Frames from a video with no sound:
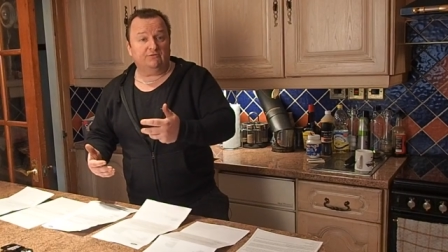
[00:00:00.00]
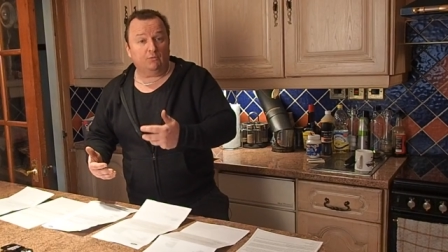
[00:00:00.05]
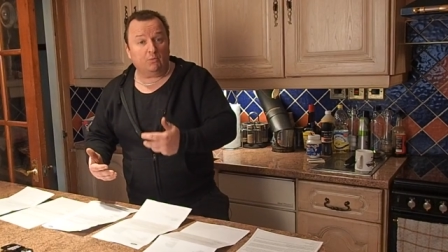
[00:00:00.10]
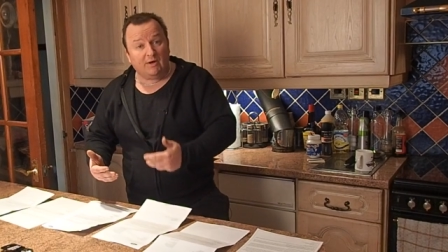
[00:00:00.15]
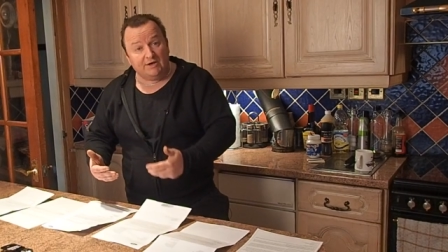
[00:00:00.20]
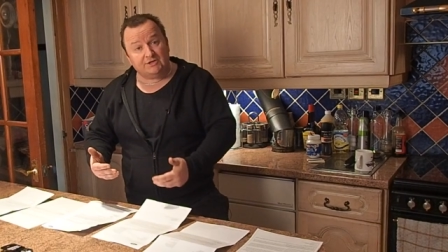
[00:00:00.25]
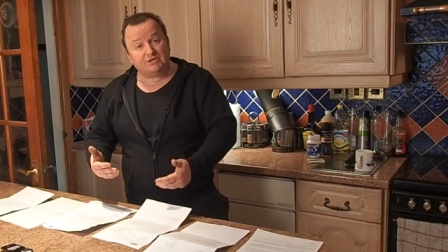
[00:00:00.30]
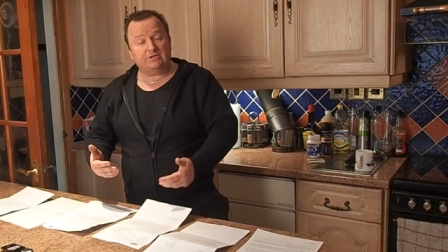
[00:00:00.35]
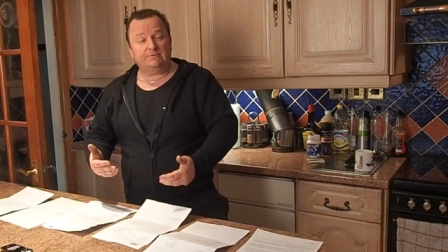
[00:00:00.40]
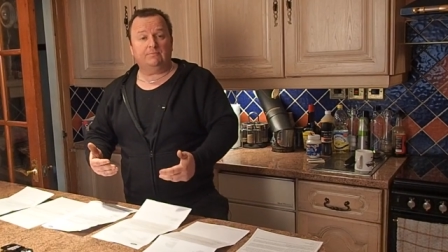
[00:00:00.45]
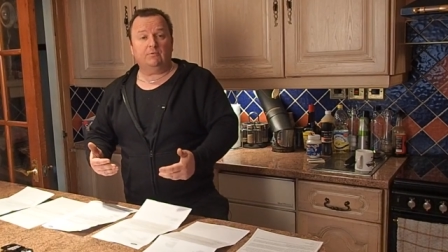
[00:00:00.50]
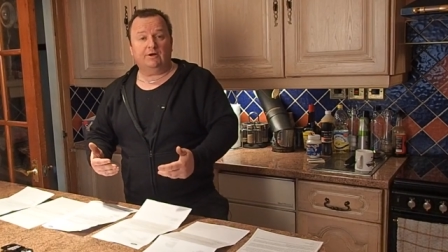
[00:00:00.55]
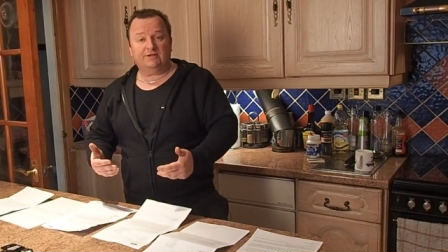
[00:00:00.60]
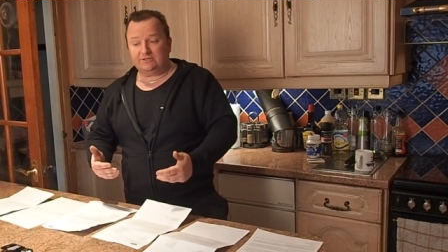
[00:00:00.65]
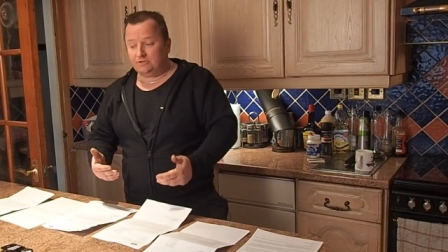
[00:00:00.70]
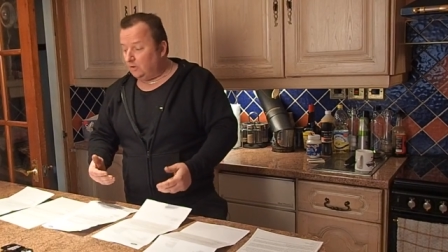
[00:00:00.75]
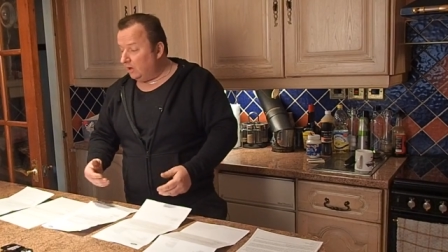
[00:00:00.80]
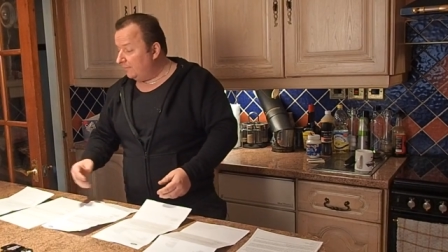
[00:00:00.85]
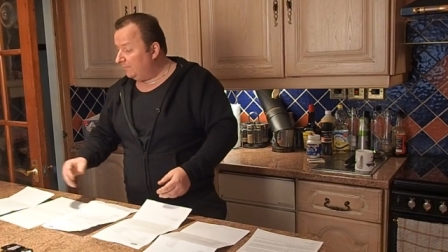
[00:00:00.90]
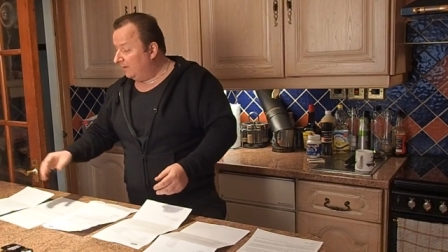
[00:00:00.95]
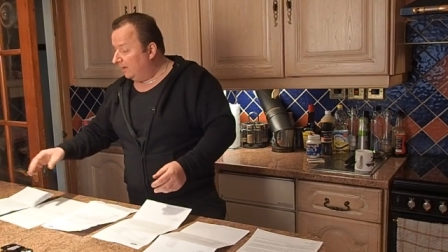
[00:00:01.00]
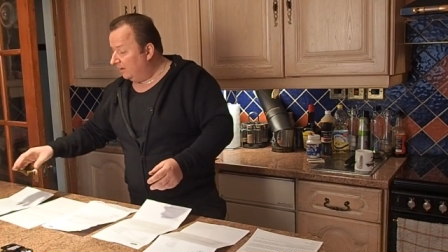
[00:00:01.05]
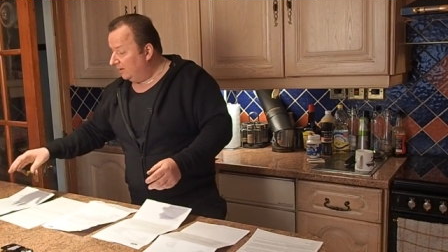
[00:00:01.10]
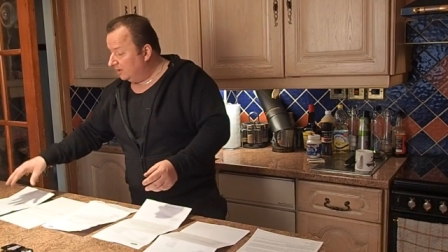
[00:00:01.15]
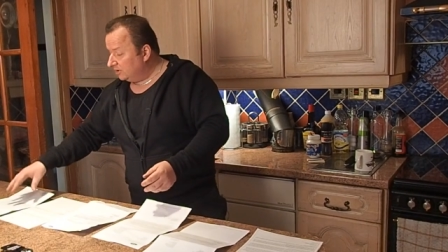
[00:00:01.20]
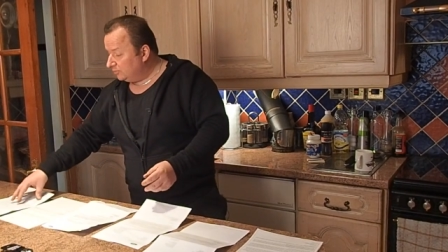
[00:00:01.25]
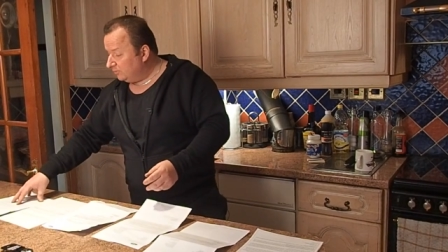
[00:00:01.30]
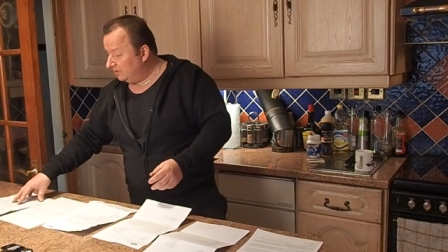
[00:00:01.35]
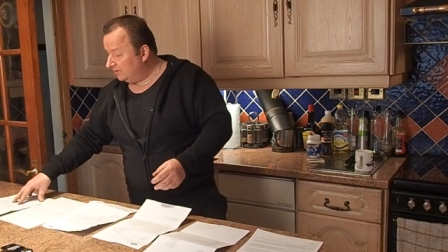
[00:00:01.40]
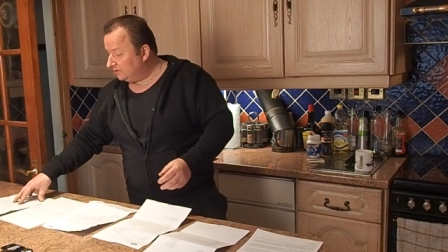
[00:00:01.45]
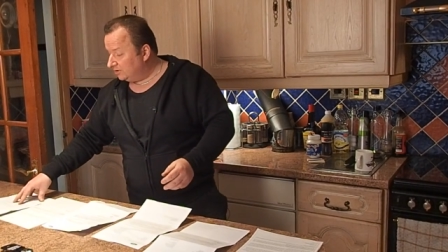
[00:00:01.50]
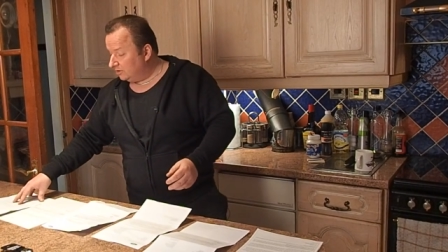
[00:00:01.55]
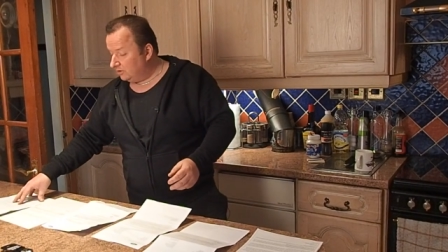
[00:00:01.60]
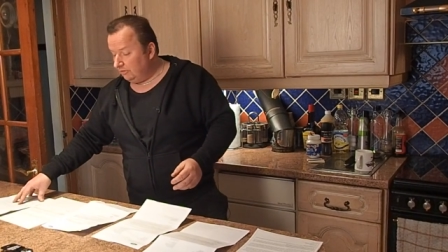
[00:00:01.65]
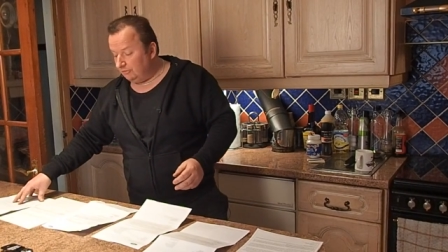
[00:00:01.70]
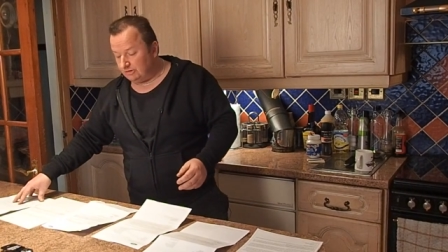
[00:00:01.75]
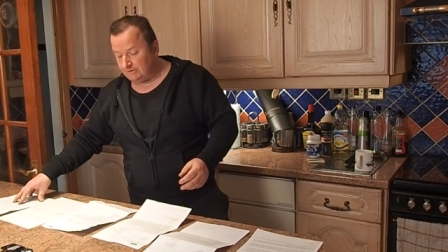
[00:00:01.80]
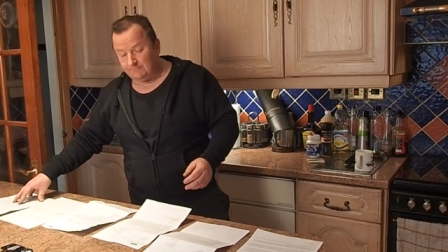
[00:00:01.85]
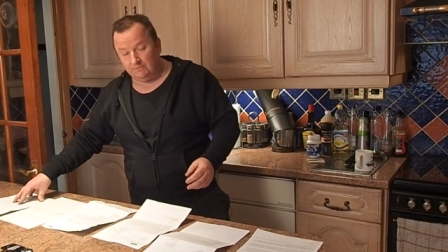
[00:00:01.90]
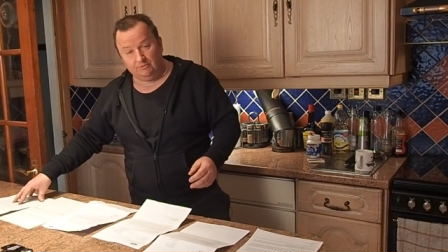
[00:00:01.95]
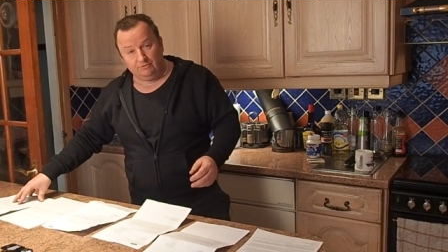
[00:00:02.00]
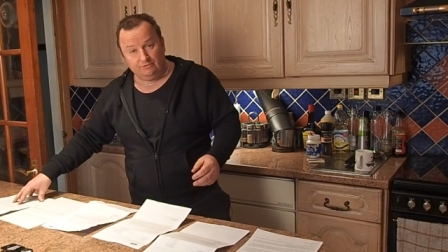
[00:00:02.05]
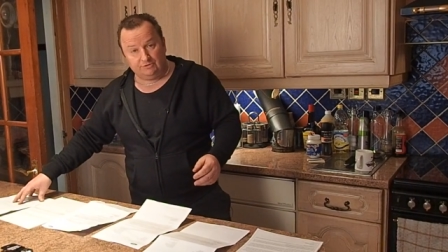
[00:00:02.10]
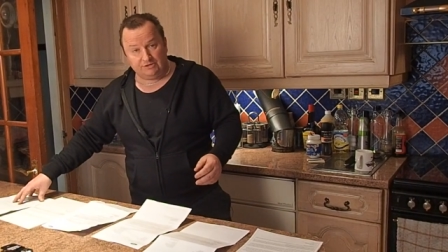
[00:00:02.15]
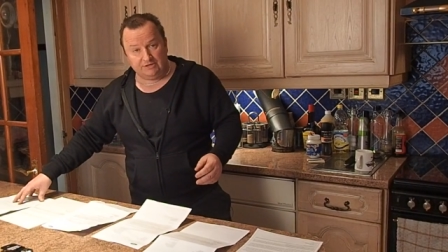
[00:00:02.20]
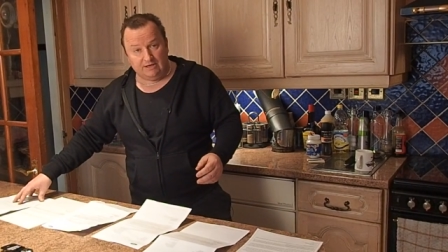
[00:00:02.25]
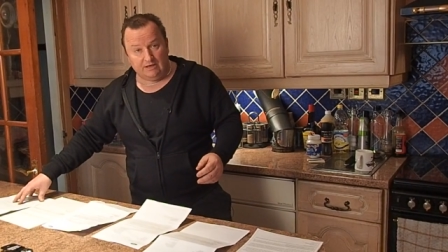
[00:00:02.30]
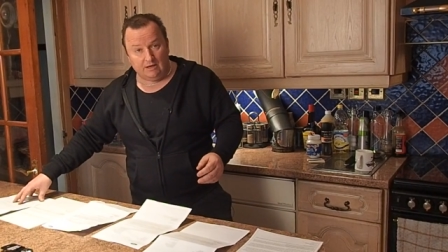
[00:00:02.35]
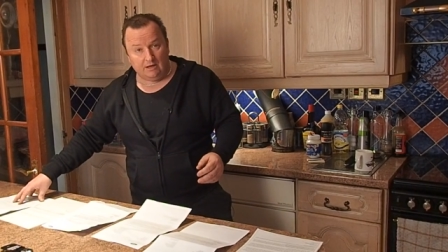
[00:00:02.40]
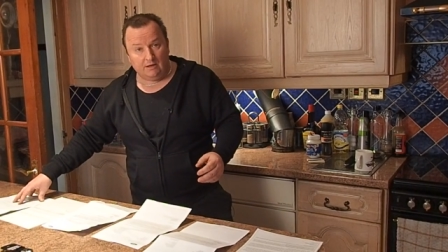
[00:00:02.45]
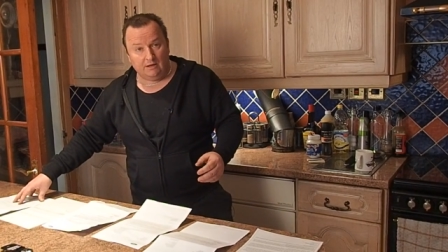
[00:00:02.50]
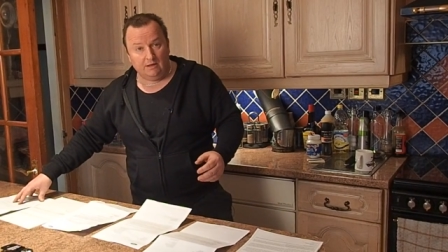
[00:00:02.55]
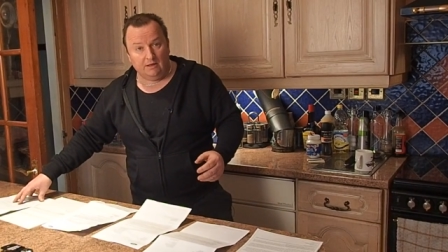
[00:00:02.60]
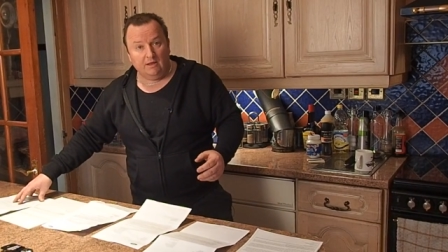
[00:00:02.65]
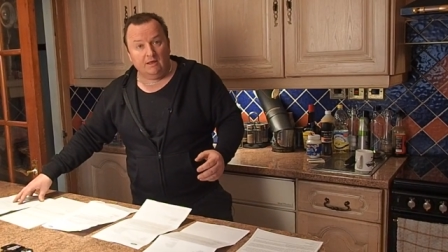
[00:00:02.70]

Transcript: for wasting my time, as well as the correspondence here.